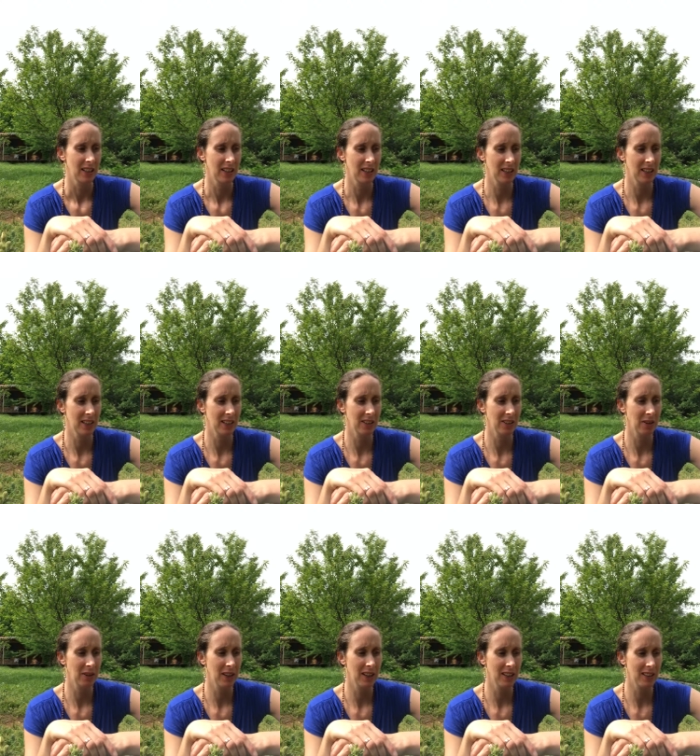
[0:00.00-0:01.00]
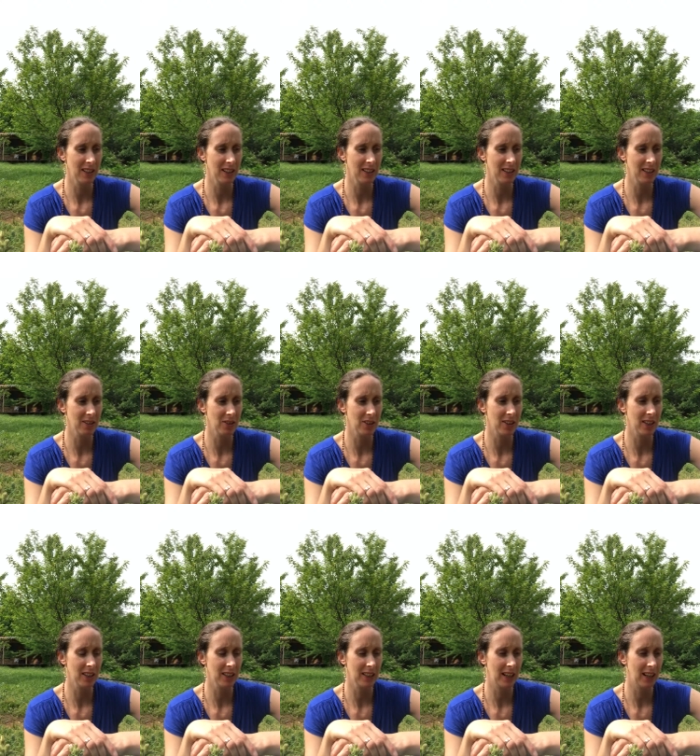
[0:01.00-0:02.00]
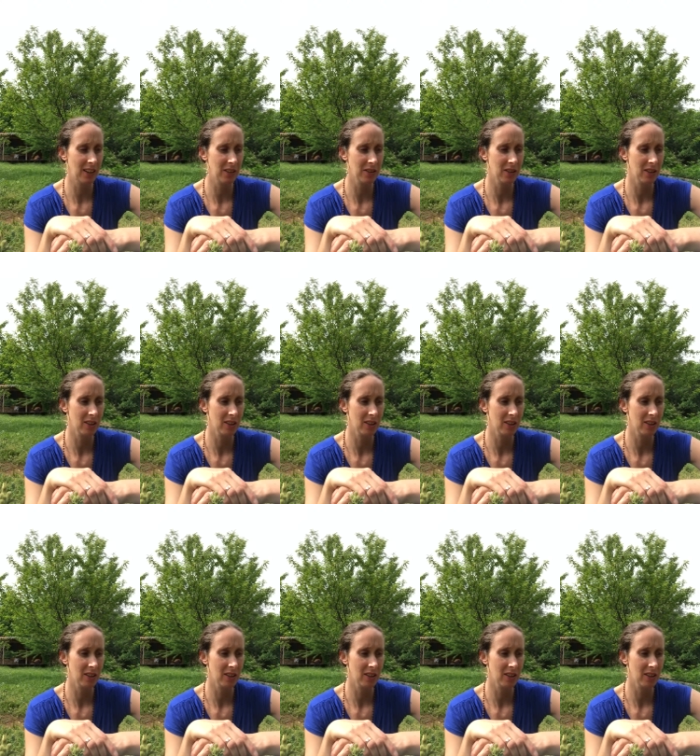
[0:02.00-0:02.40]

it, you know, it's it's interesting now